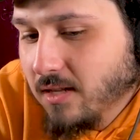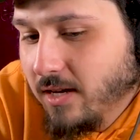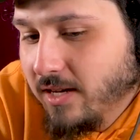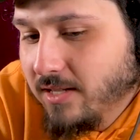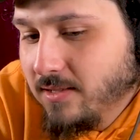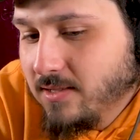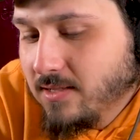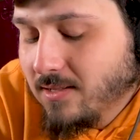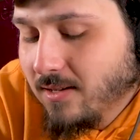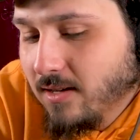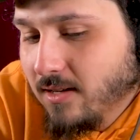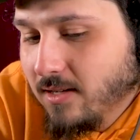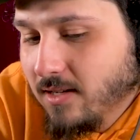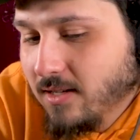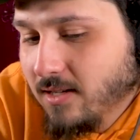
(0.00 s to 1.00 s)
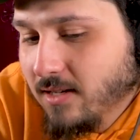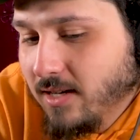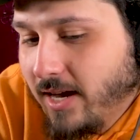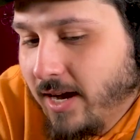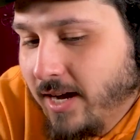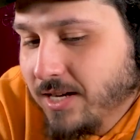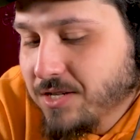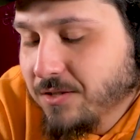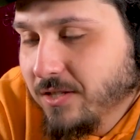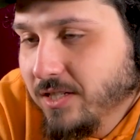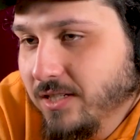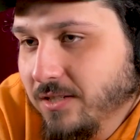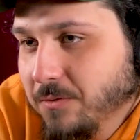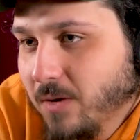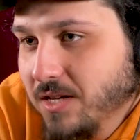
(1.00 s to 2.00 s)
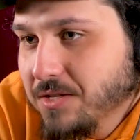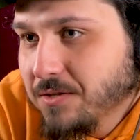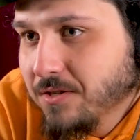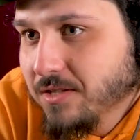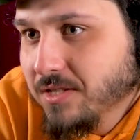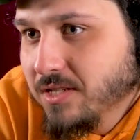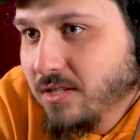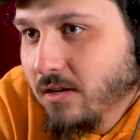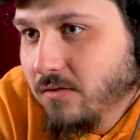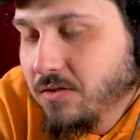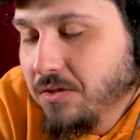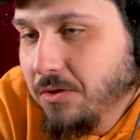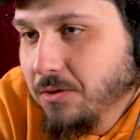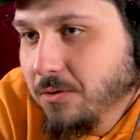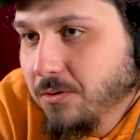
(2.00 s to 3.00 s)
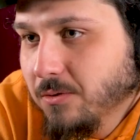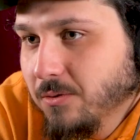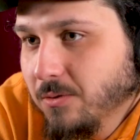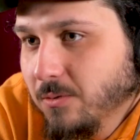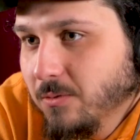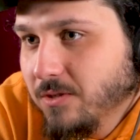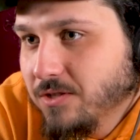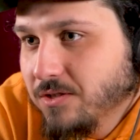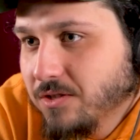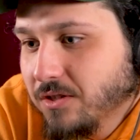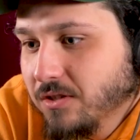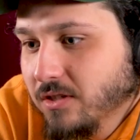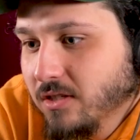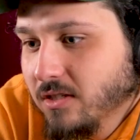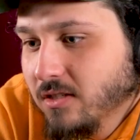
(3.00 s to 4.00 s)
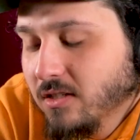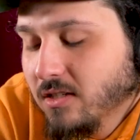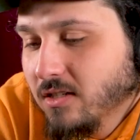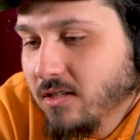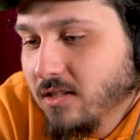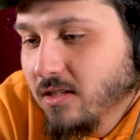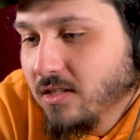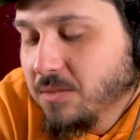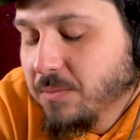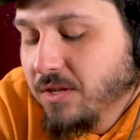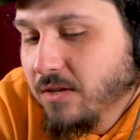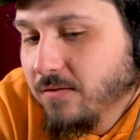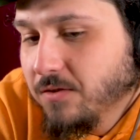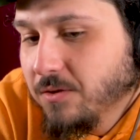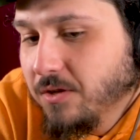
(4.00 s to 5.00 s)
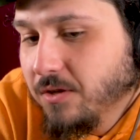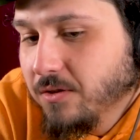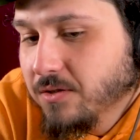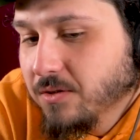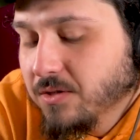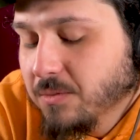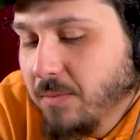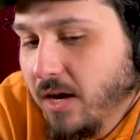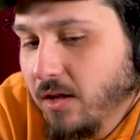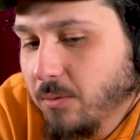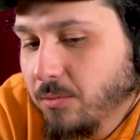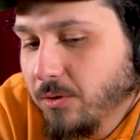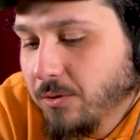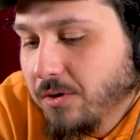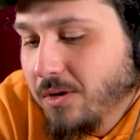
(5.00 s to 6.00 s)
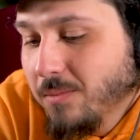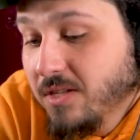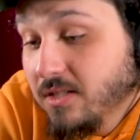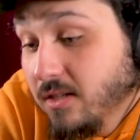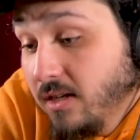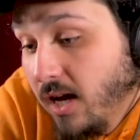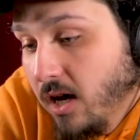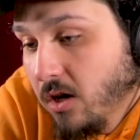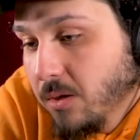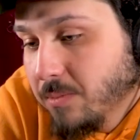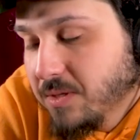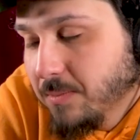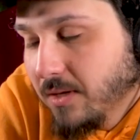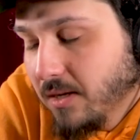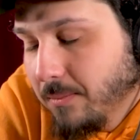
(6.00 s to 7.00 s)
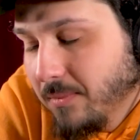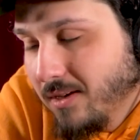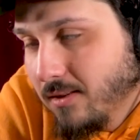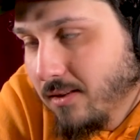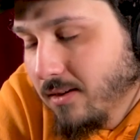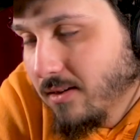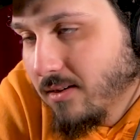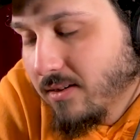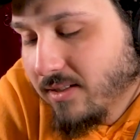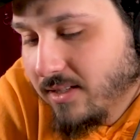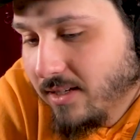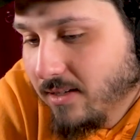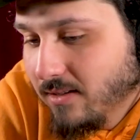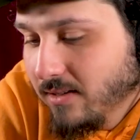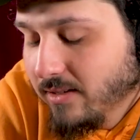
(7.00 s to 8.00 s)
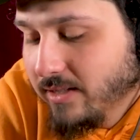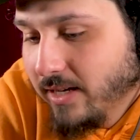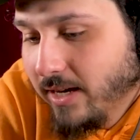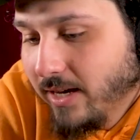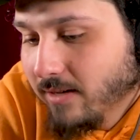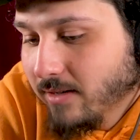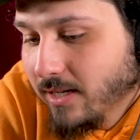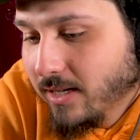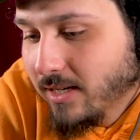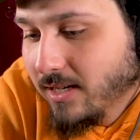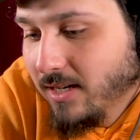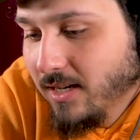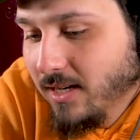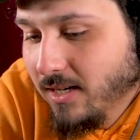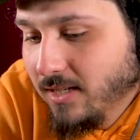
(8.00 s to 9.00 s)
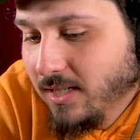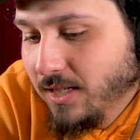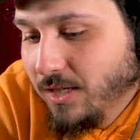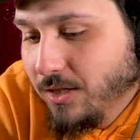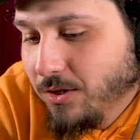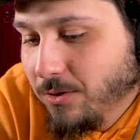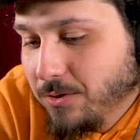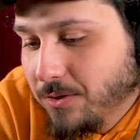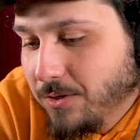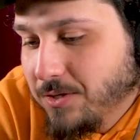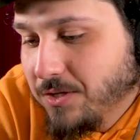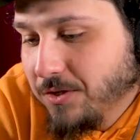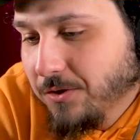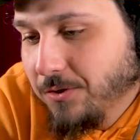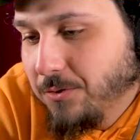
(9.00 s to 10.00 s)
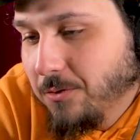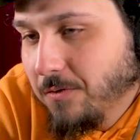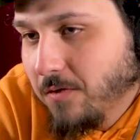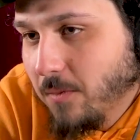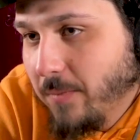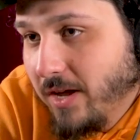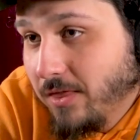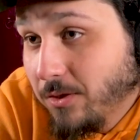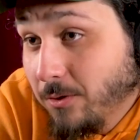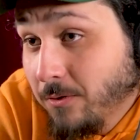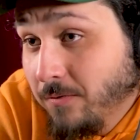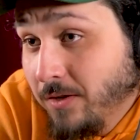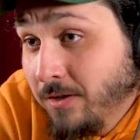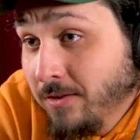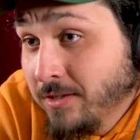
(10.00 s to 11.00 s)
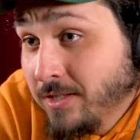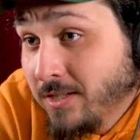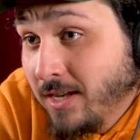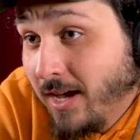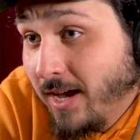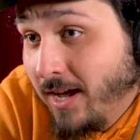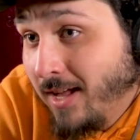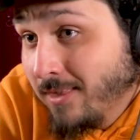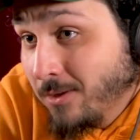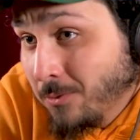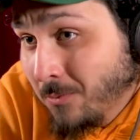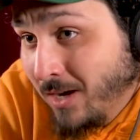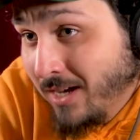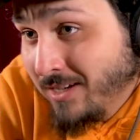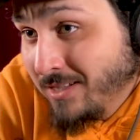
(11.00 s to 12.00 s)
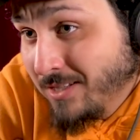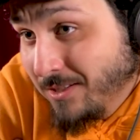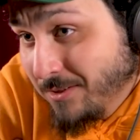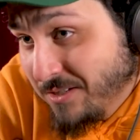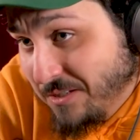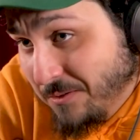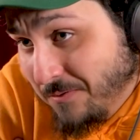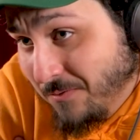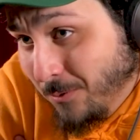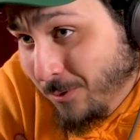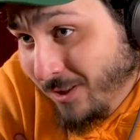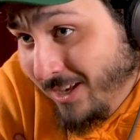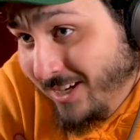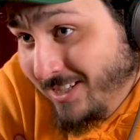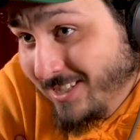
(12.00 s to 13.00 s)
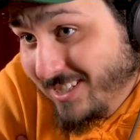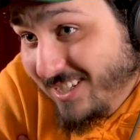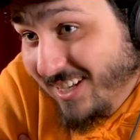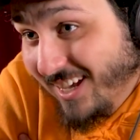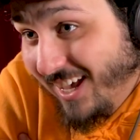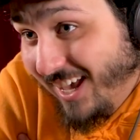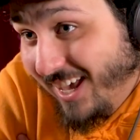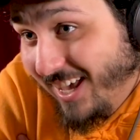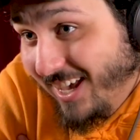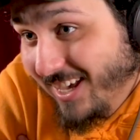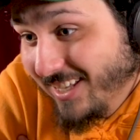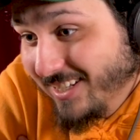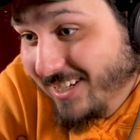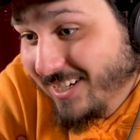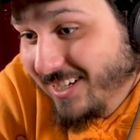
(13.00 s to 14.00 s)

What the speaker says: lanes on Ashland and Western and stuff too, which is good. That's been a few years as a pilot program. It helps, but I mean, at the end of the day, those are still 2 of our main thoroughfares. At their widest, there's still 4 lanes, and